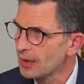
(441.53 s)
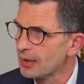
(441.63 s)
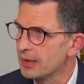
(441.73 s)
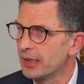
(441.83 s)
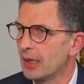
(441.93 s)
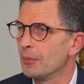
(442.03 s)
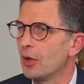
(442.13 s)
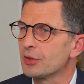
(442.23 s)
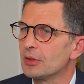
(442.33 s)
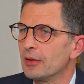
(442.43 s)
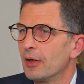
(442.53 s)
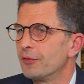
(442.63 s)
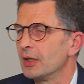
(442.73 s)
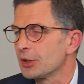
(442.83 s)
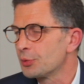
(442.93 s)
the amount of
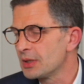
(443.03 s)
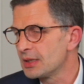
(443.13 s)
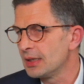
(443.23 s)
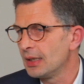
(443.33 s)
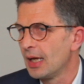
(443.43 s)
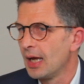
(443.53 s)
electricity